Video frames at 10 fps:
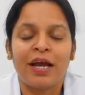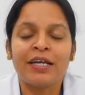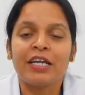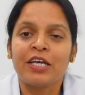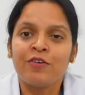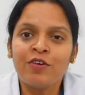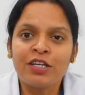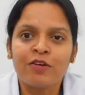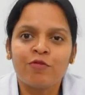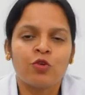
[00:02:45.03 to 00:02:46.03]
And
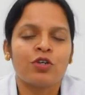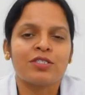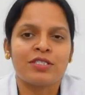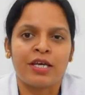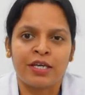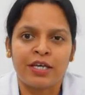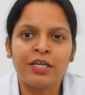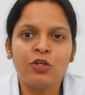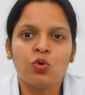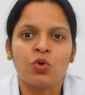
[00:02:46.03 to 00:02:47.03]
even if you are staying
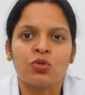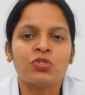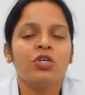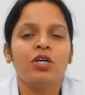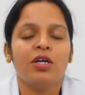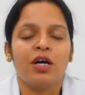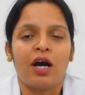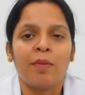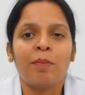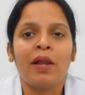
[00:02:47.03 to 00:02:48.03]
indoors,
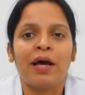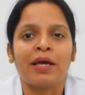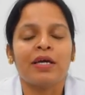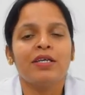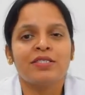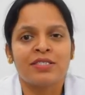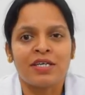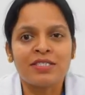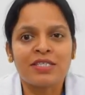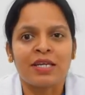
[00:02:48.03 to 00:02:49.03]
apply
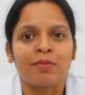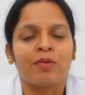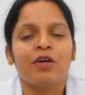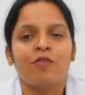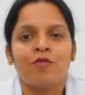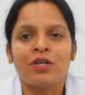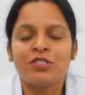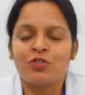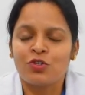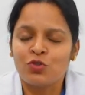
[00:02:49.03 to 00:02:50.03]
sunscreen
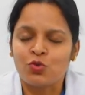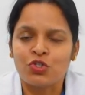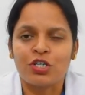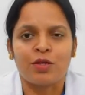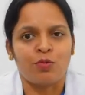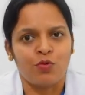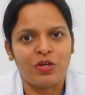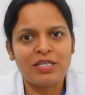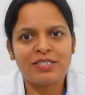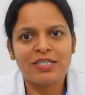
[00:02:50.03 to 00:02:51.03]
once your suture
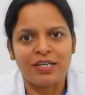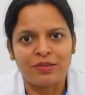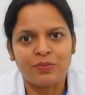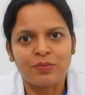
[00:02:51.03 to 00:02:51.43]
removal is done.